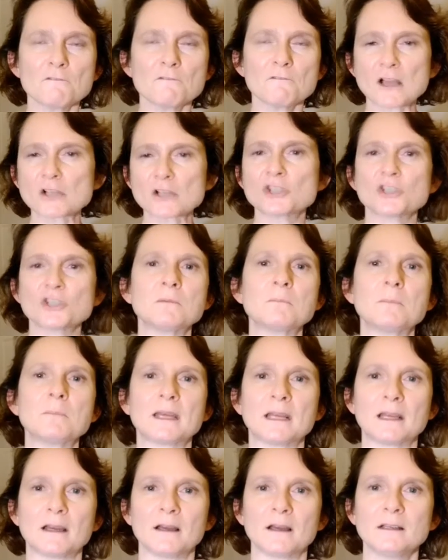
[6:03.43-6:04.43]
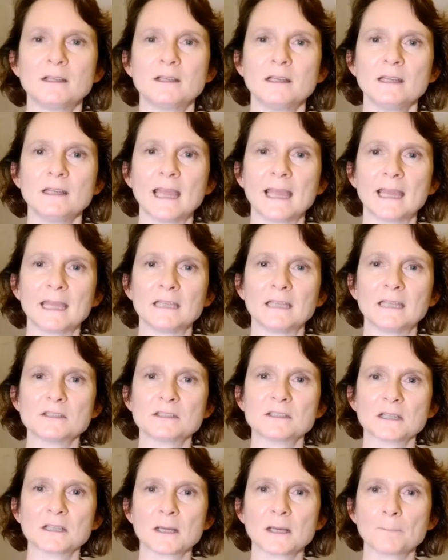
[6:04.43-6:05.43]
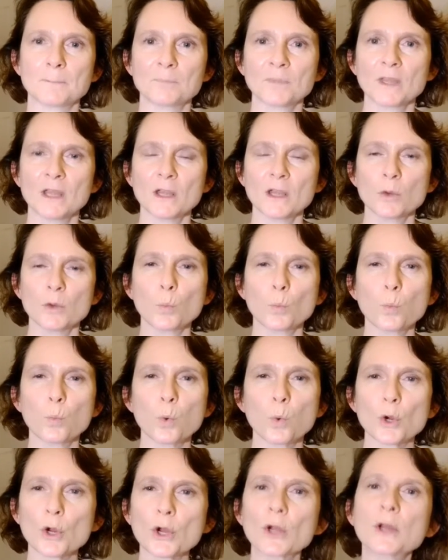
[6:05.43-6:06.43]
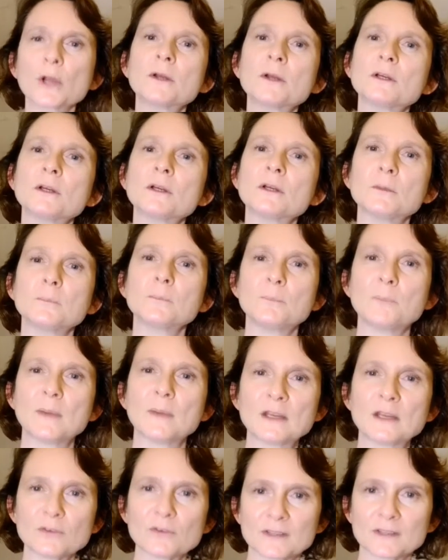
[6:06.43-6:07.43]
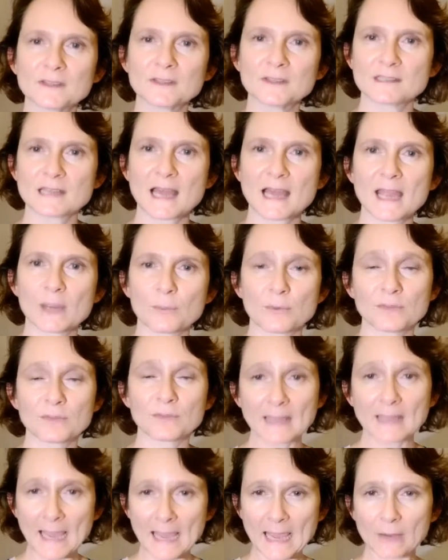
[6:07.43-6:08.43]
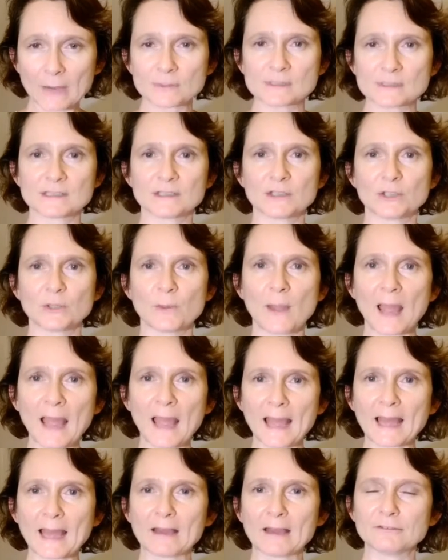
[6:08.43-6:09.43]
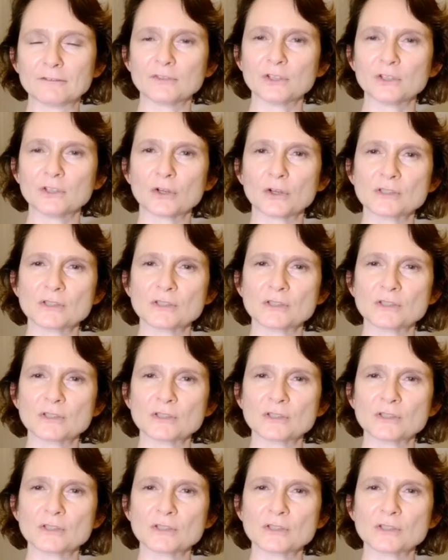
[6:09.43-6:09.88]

function better and work better in the day with the hours that you have, you know.